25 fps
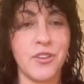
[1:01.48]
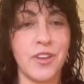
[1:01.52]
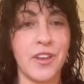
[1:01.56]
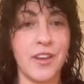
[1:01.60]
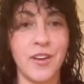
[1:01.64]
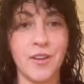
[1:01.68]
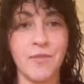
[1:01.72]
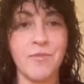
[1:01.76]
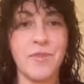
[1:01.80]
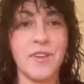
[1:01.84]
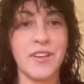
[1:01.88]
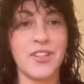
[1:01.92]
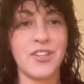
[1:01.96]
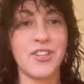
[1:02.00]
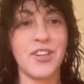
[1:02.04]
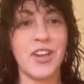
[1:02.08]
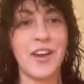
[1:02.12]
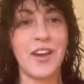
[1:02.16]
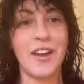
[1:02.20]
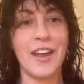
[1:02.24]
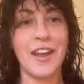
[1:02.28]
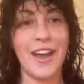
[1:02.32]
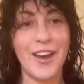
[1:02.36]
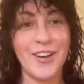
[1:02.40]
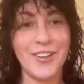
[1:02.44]
Gear, big
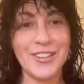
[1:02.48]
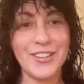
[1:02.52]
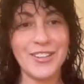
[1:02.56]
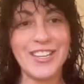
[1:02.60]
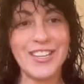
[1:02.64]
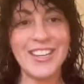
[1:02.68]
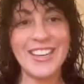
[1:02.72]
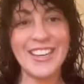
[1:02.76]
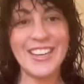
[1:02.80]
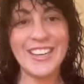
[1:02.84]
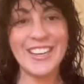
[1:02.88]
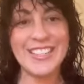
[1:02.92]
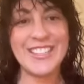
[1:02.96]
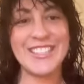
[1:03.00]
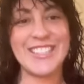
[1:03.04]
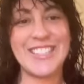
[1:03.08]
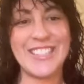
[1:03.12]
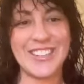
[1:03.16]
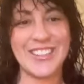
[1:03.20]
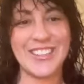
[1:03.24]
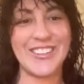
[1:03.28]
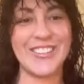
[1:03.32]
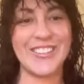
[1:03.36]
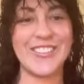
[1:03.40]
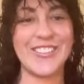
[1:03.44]
shout out
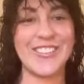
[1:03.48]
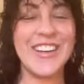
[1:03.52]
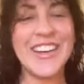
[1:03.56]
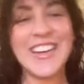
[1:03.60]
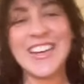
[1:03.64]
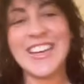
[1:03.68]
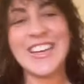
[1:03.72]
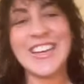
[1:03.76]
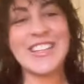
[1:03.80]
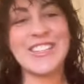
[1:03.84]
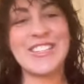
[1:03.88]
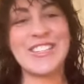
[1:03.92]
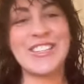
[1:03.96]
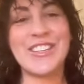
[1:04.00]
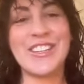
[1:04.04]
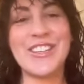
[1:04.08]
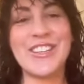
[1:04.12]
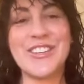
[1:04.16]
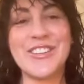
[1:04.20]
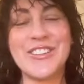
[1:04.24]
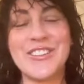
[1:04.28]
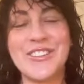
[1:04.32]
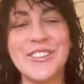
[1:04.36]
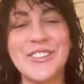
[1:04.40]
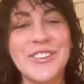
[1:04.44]
to
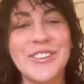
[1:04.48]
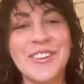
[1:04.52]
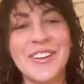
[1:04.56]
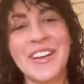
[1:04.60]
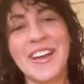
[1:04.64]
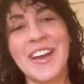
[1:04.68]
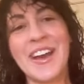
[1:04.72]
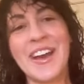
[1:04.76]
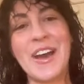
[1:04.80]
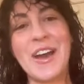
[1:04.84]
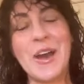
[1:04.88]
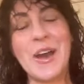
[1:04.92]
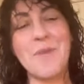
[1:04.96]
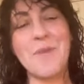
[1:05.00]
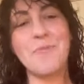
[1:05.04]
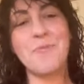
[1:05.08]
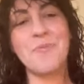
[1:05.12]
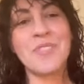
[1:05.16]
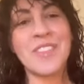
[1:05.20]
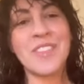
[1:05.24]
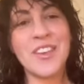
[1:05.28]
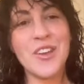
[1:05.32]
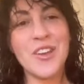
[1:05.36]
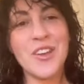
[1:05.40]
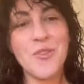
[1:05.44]
you.
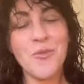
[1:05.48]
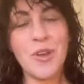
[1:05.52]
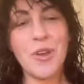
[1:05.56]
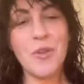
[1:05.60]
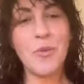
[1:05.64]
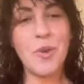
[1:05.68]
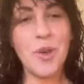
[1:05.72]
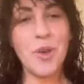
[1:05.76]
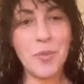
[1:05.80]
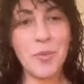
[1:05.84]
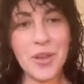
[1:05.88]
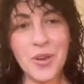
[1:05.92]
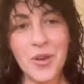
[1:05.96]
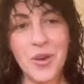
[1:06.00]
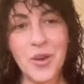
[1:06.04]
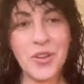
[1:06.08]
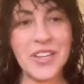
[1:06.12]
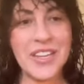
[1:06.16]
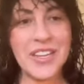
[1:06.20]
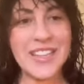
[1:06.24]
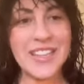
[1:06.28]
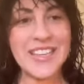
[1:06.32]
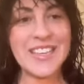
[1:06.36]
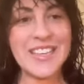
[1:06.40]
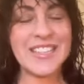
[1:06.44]
We will be
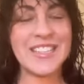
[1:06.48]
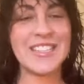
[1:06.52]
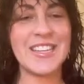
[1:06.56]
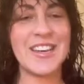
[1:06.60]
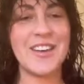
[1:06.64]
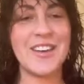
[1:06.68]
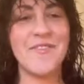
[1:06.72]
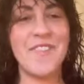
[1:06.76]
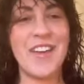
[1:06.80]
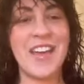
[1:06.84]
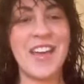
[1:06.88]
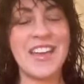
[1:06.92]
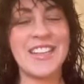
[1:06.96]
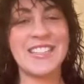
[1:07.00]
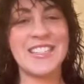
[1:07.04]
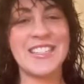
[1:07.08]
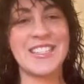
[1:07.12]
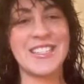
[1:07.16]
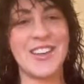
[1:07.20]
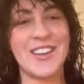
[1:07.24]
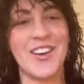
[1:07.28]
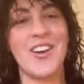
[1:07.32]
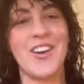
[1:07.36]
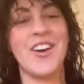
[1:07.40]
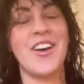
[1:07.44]
holding these events
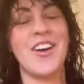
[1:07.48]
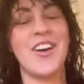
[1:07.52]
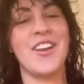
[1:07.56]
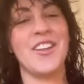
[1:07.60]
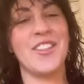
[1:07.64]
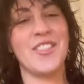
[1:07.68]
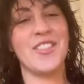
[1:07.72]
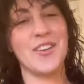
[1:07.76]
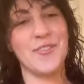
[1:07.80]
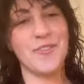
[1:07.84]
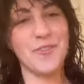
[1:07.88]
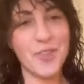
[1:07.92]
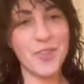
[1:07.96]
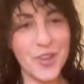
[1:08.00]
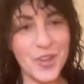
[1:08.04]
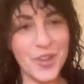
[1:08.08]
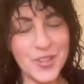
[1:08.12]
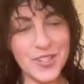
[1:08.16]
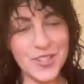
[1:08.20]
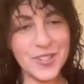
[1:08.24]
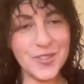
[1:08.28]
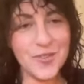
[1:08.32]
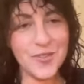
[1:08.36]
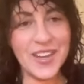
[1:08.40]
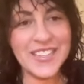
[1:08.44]
on the
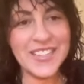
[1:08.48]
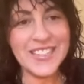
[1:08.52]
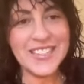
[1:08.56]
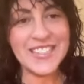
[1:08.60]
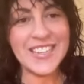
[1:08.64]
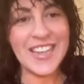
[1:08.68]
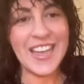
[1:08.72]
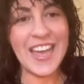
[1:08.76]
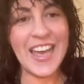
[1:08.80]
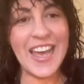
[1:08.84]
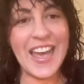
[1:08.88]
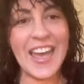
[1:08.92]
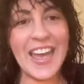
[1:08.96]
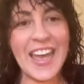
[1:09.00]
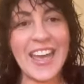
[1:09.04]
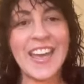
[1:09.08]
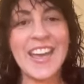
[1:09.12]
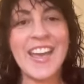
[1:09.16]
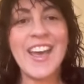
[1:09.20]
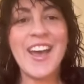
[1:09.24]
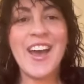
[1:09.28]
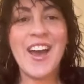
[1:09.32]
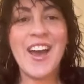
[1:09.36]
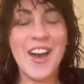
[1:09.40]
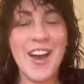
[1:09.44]
first Wednesday
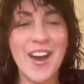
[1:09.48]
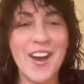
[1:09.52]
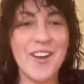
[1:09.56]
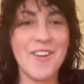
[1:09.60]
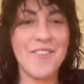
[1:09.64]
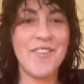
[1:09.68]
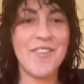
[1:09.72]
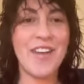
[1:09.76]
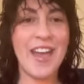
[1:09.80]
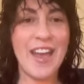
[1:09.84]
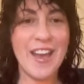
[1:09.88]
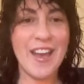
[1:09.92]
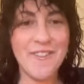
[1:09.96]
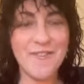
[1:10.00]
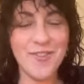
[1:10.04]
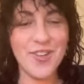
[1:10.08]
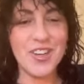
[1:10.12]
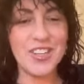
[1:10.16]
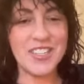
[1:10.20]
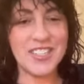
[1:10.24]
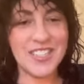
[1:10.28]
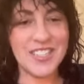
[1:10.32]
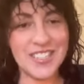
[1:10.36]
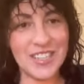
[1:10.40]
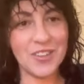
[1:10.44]
of
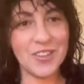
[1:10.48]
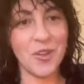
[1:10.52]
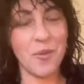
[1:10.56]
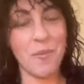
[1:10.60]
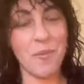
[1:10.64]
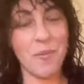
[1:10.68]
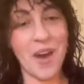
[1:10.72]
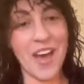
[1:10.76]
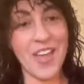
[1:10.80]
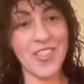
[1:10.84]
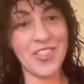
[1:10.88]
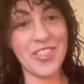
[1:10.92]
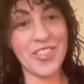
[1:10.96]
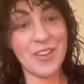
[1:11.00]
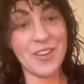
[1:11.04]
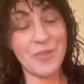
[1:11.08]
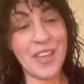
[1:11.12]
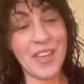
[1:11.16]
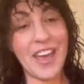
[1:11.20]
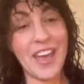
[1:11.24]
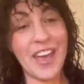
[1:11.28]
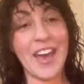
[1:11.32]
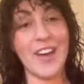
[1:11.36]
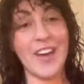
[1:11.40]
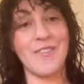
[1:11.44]
every single month, and
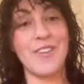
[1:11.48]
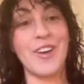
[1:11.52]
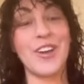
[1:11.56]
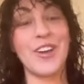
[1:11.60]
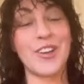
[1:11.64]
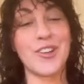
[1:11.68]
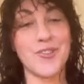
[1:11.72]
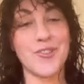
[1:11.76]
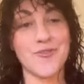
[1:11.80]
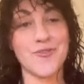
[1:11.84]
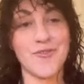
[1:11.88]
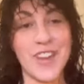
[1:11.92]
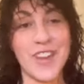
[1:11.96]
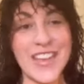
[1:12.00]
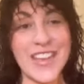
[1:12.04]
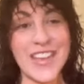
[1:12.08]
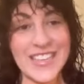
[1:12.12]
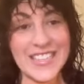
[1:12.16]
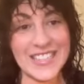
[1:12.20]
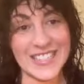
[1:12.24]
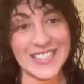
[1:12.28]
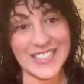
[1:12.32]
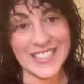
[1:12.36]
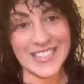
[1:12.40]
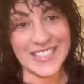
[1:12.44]
we have a great
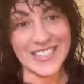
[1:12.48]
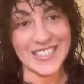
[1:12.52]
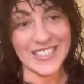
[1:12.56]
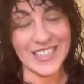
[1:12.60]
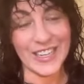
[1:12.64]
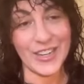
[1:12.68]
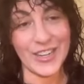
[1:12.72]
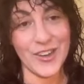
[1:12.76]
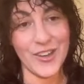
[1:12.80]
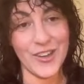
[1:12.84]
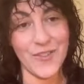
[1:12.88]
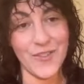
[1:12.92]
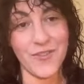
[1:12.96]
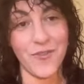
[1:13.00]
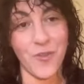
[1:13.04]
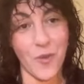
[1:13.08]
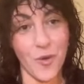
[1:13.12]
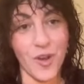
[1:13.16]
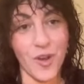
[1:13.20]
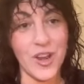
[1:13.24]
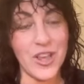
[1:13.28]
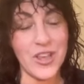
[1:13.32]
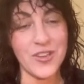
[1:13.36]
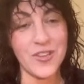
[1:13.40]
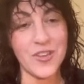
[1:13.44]
season
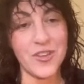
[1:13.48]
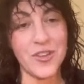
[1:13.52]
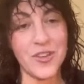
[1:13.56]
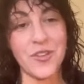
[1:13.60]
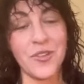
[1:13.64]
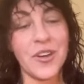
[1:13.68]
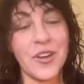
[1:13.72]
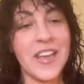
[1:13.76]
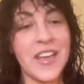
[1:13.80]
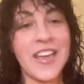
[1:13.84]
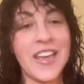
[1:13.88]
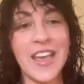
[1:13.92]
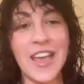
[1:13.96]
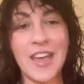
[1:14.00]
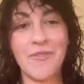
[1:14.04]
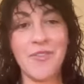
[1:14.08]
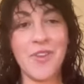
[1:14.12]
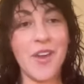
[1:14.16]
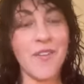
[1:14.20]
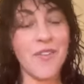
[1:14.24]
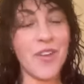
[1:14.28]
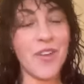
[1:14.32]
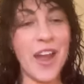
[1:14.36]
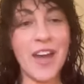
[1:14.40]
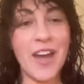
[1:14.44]
for you. If you
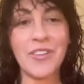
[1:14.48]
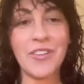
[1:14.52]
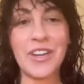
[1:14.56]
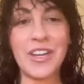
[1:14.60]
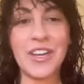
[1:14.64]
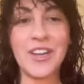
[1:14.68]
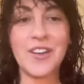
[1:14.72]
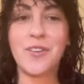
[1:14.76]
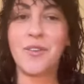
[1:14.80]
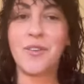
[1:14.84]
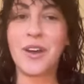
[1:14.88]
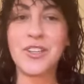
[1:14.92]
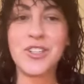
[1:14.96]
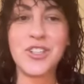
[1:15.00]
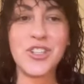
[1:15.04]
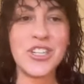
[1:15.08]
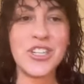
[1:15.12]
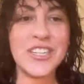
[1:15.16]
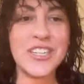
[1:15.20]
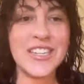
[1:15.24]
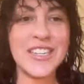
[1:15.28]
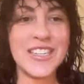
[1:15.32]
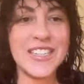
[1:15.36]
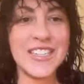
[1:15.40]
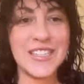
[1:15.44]
ever have any
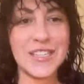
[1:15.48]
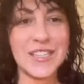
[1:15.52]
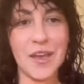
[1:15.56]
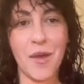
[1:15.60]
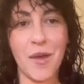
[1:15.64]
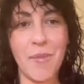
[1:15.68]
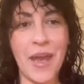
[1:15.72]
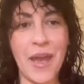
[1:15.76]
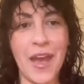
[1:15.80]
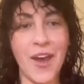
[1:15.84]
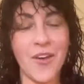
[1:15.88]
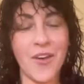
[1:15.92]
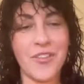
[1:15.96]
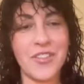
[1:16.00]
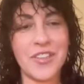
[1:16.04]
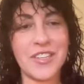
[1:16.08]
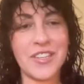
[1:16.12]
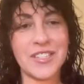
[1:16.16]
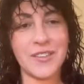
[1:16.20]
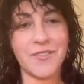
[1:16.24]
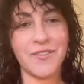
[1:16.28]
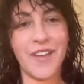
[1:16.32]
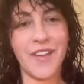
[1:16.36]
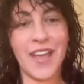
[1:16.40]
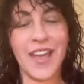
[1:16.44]
questions about this
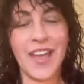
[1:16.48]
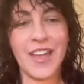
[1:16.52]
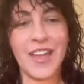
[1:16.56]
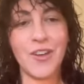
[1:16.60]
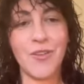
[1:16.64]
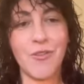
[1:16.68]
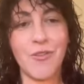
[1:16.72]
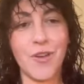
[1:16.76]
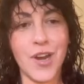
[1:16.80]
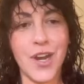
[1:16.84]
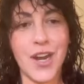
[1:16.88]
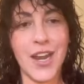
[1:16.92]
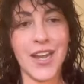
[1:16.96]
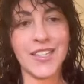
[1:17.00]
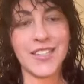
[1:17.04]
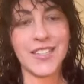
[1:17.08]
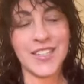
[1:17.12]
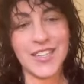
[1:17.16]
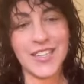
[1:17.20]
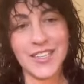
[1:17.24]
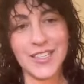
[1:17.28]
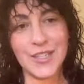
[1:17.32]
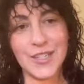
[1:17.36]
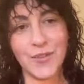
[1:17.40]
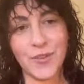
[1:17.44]
event or
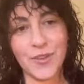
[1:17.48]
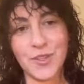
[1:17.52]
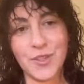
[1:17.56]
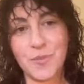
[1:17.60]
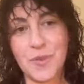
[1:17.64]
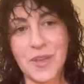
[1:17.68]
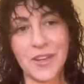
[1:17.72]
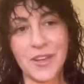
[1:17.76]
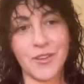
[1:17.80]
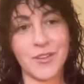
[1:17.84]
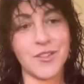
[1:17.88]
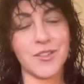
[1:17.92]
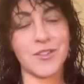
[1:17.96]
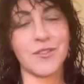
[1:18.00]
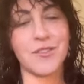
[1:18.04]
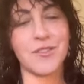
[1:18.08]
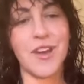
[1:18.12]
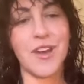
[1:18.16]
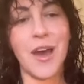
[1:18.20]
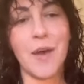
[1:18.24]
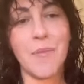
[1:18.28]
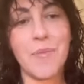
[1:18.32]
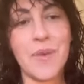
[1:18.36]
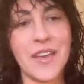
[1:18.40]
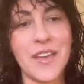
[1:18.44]
ideas for speakers or
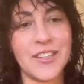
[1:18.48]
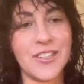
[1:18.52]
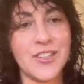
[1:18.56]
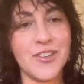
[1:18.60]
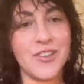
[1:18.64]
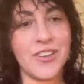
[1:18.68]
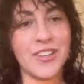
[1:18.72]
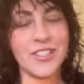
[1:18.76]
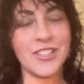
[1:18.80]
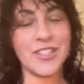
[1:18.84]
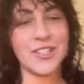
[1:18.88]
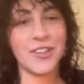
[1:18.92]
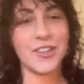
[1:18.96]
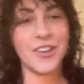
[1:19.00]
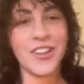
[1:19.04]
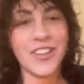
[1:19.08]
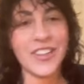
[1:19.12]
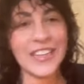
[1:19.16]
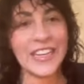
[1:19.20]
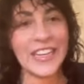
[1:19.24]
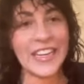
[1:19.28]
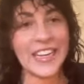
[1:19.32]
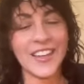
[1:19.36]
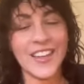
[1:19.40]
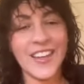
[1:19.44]
topics, you can
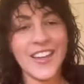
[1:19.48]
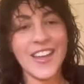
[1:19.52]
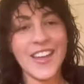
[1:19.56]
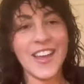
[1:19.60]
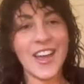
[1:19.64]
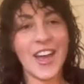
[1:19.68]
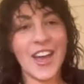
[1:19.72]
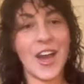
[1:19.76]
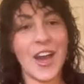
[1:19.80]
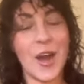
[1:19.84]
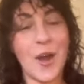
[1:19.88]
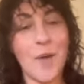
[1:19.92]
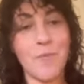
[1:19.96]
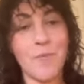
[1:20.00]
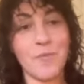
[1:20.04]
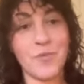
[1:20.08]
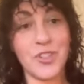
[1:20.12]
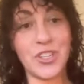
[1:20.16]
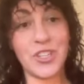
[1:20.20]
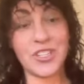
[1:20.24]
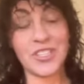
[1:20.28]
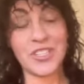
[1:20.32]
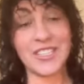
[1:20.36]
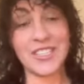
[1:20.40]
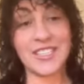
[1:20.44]
certainly
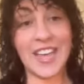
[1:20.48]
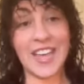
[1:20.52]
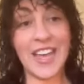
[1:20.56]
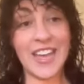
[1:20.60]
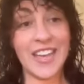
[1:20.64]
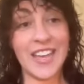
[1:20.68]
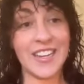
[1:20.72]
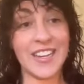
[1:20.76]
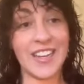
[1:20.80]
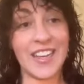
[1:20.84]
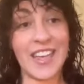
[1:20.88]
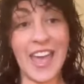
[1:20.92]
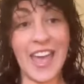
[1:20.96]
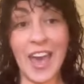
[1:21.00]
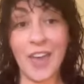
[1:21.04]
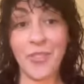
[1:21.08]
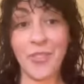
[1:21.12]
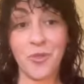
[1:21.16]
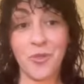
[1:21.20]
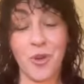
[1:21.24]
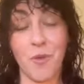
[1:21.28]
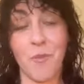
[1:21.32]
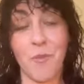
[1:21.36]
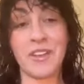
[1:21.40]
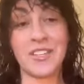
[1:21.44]
just send
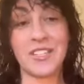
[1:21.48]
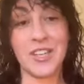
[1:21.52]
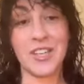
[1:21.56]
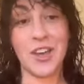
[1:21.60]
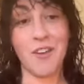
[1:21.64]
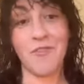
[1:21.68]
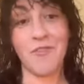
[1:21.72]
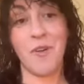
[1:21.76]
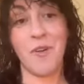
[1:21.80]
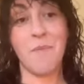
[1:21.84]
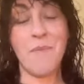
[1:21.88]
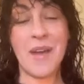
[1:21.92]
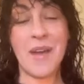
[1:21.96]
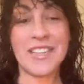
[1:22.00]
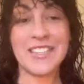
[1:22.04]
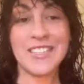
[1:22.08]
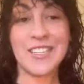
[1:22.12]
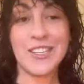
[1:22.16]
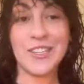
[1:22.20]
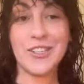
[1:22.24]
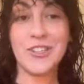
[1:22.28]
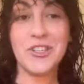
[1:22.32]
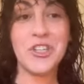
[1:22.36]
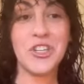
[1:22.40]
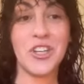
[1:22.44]
Catherine or myself a
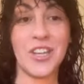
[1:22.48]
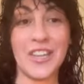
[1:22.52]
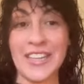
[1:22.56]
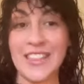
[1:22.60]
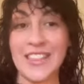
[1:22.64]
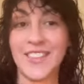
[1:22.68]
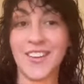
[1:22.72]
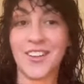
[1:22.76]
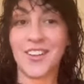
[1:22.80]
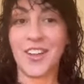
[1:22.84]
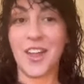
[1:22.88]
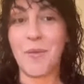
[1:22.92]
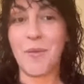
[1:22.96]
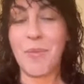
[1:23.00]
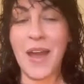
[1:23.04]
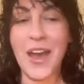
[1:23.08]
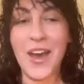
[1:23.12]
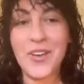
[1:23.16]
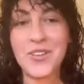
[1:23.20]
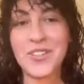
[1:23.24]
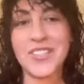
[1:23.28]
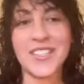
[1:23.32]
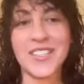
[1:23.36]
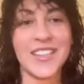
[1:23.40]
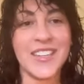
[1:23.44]
message in the
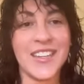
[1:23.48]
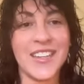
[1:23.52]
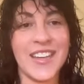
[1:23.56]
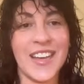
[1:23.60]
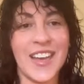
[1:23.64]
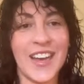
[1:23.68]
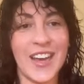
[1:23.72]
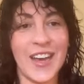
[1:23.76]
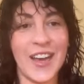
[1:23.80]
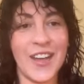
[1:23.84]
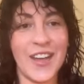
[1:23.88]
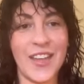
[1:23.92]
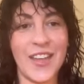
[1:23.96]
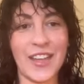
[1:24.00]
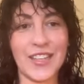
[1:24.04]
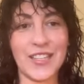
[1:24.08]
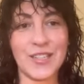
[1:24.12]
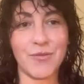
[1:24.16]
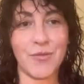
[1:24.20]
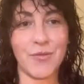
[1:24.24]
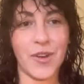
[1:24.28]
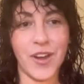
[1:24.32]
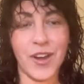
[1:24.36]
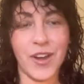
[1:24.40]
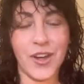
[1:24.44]
clubhouse. That's
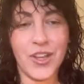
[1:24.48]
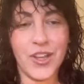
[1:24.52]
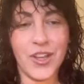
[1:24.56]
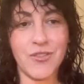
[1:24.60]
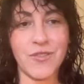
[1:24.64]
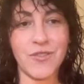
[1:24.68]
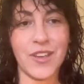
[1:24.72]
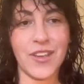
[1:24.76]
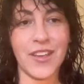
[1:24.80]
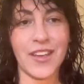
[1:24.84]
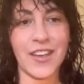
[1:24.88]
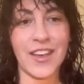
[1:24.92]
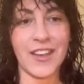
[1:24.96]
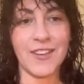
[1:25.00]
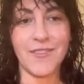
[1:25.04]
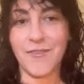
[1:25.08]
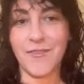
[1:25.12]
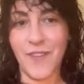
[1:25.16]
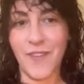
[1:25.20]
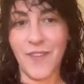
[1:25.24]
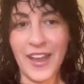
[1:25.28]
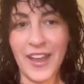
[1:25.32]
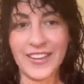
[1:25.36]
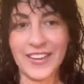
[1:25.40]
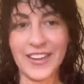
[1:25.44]
where you can
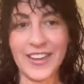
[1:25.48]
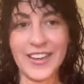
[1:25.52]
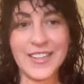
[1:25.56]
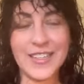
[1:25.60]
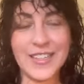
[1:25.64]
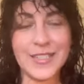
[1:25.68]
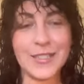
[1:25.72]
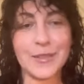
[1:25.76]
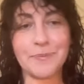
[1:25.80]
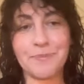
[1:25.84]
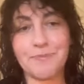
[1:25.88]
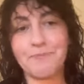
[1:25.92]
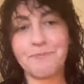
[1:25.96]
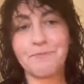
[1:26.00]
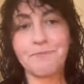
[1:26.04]
find us.